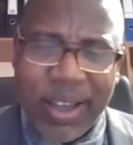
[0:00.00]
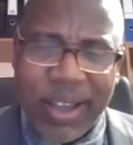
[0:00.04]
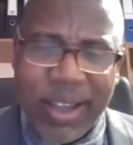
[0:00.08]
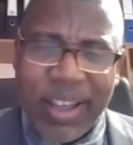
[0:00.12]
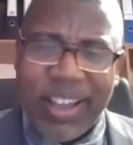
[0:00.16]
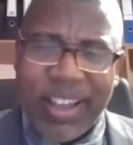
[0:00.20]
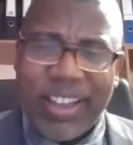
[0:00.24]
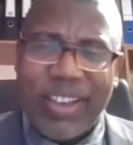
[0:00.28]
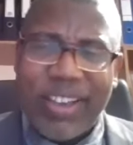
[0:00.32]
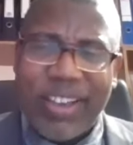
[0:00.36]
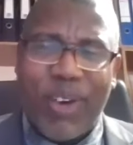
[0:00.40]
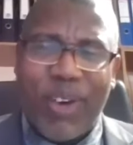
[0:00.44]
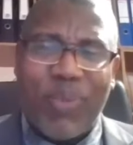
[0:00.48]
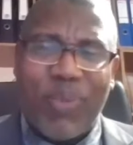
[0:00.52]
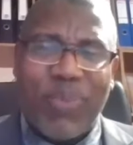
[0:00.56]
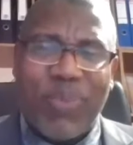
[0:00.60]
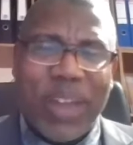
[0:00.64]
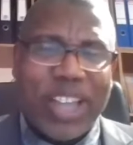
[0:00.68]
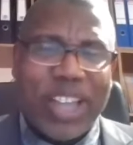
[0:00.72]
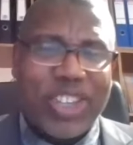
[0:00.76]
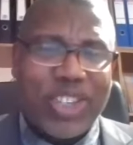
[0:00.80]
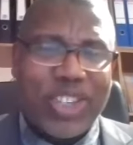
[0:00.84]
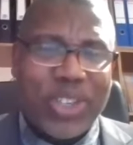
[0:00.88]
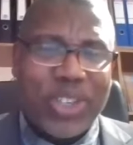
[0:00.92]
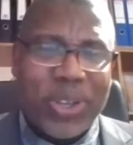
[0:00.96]

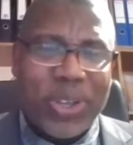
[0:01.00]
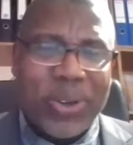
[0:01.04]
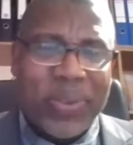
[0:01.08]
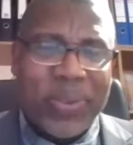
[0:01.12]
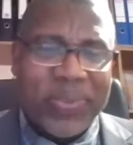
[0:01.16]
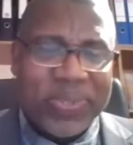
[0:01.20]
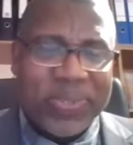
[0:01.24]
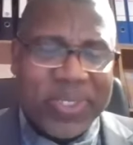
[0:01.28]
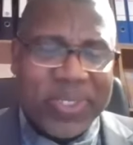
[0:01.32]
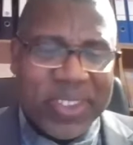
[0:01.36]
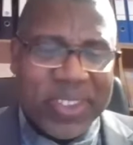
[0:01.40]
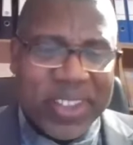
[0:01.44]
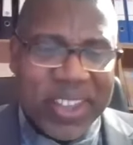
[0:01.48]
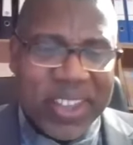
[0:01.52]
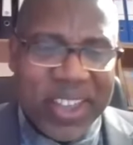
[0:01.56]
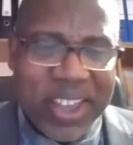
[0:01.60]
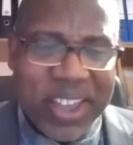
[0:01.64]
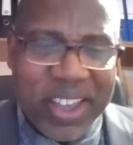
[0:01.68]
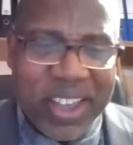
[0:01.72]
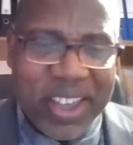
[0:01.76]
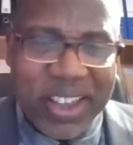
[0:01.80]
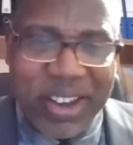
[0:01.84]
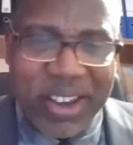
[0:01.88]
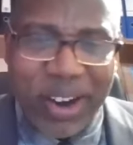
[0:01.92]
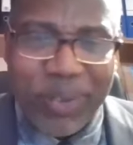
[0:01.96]

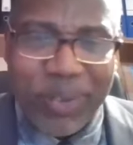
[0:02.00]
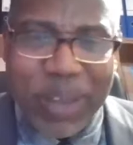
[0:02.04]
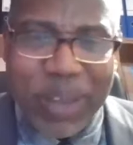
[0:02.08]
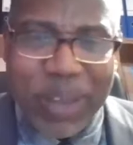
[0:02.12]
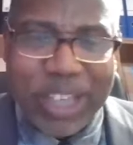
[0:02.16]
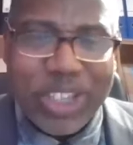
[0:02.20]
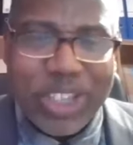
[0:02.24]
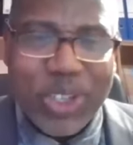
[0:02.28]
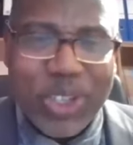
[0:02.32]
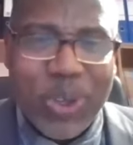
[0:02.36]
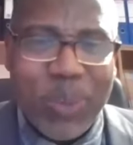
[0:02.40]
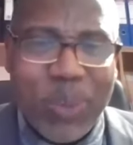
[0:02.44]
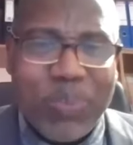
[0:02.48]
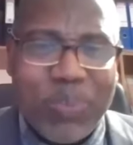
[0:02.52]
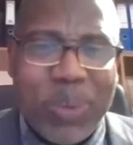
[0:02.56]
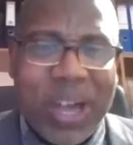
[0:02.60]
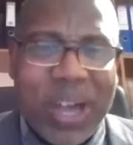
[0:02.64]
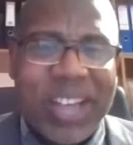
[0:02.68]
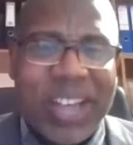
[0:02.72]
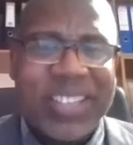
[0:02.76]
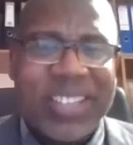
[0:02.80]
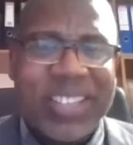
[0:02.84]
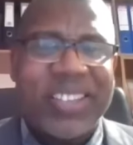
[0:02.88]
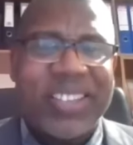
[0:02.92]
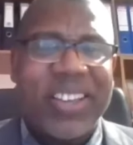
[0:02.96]
God bless you,
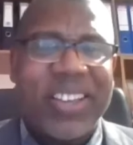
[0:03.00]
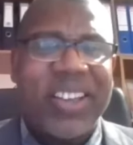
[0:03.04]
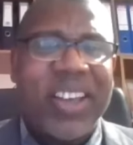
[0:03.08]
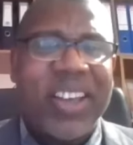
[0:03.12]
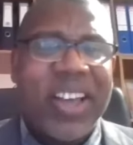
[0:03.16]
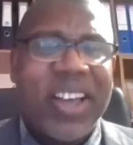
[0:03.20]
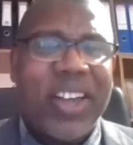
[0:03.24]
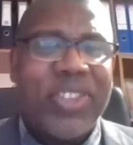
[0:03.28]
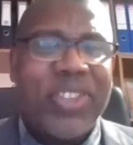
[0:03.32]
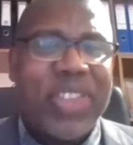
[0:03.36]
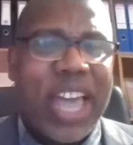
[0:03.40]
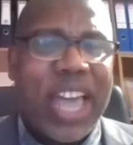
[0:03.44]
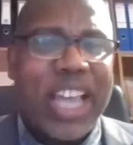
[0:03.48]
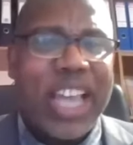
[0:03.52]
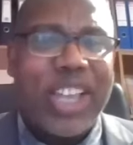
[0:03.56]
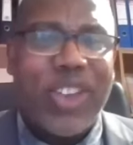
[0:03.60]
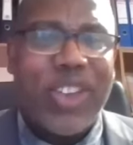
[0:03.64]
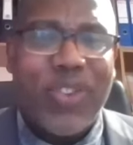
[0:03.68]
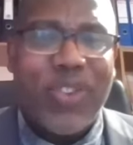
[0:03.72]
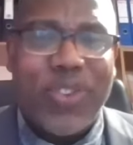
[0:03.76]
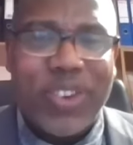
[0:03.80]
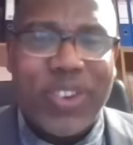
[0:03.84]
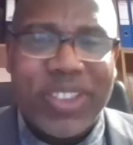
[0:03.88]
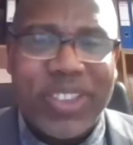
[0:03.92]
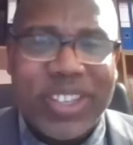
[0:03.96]
Pastor. Thank
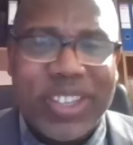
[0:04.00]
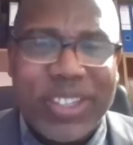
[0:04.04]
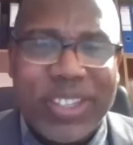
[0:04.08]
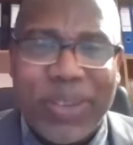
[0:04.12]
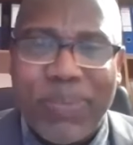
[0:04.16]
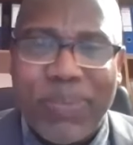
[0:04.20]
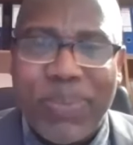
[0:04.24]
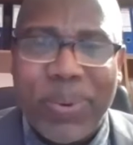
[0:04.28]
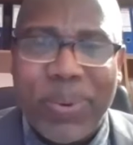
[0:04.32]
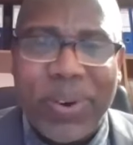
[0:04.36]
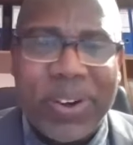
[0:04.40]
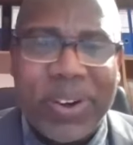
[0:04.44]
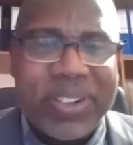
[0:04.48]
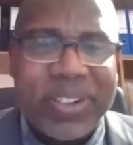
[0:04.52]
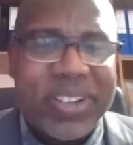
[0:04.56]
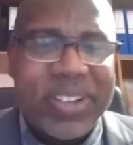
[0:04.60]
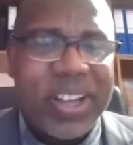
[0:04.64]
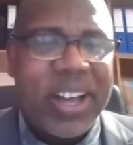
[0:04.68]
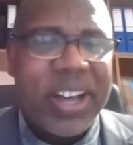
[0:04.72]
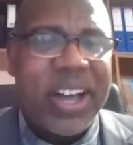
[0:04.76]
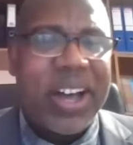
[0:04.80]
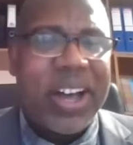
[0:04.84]
you for the support,